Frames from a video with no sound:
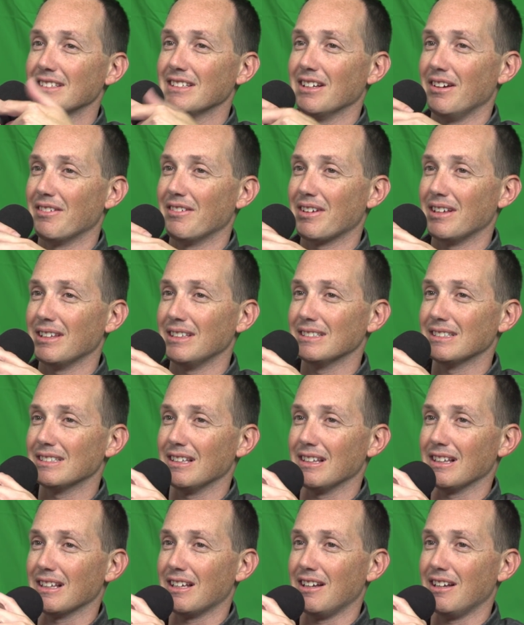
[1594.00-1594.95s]
So I've got
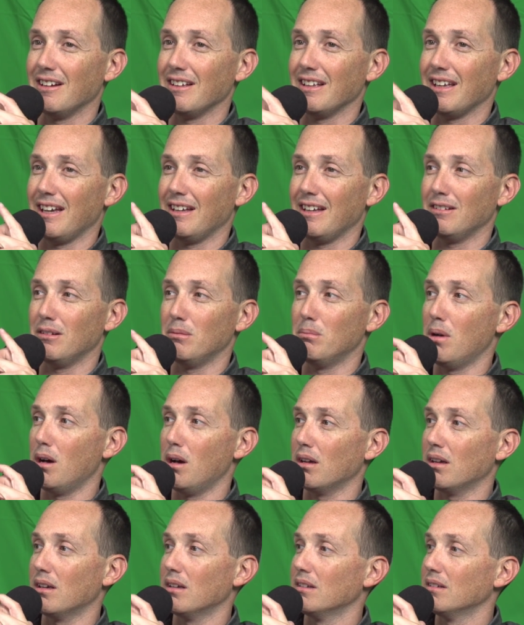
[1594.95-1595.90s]
this little gun handle
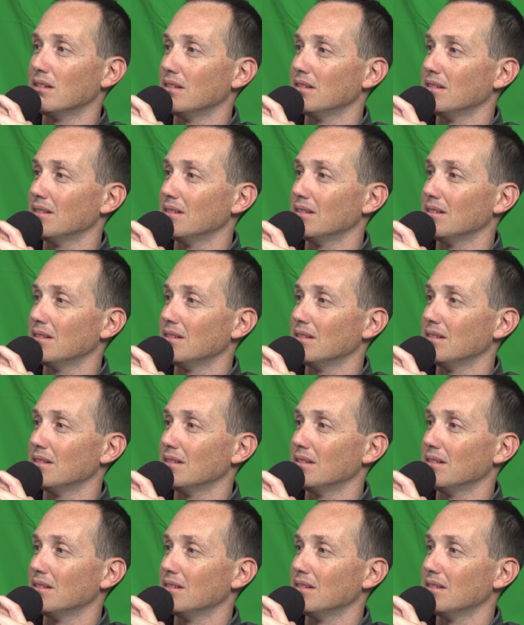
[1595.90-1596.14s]
mug.